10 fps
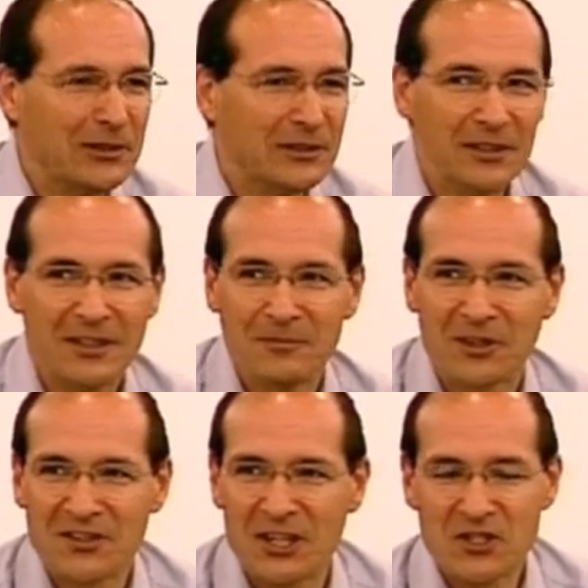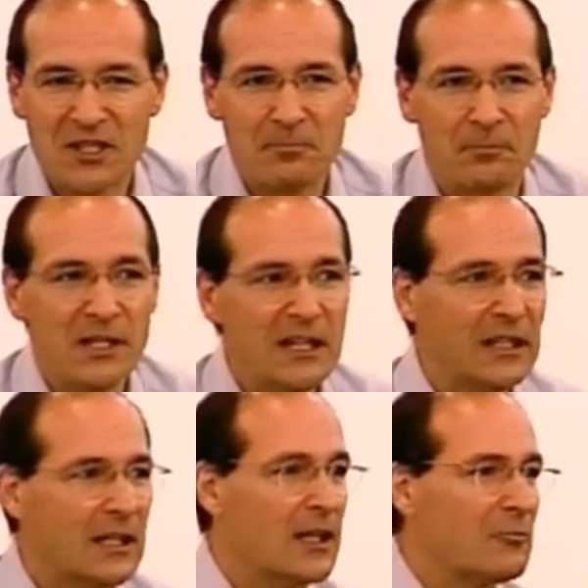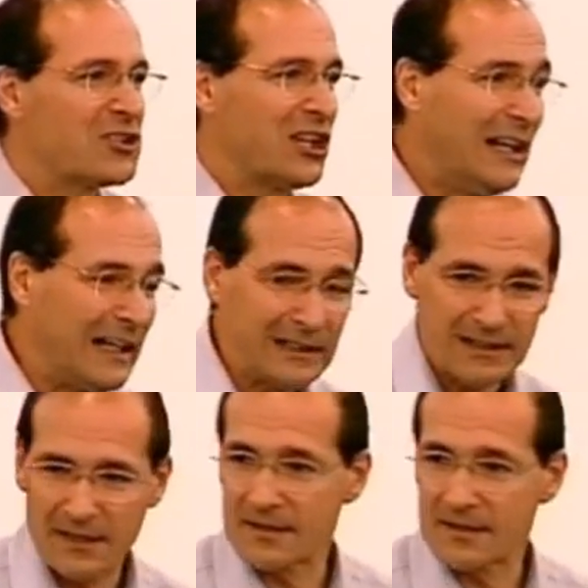will. Because actually, being retired